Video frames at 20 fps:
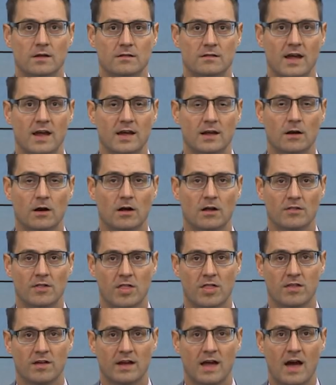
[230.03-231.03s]
Taking all
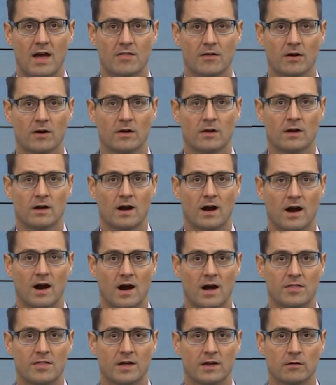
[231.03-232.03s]
this together,
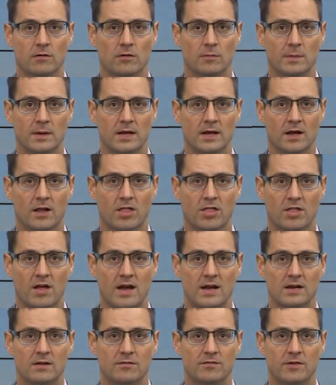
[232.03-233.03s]
I think it'll be an
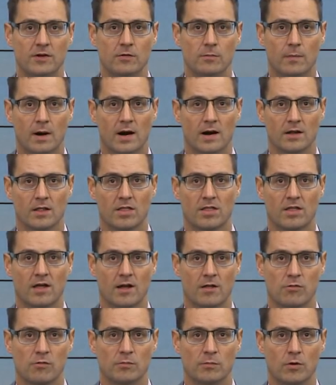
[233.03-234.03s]
exciting few months
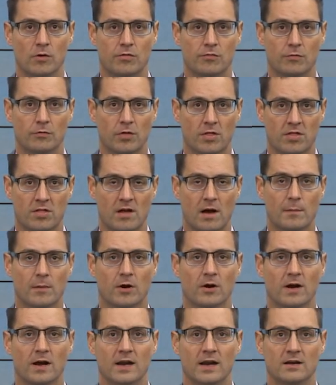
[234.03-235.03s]
as we move through the
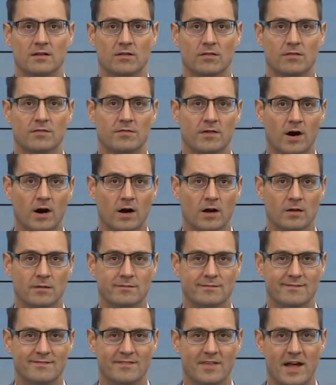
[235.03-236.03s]
summer and into the
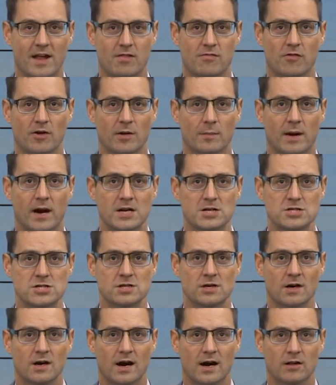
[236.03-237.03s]
fall. Thanks very much.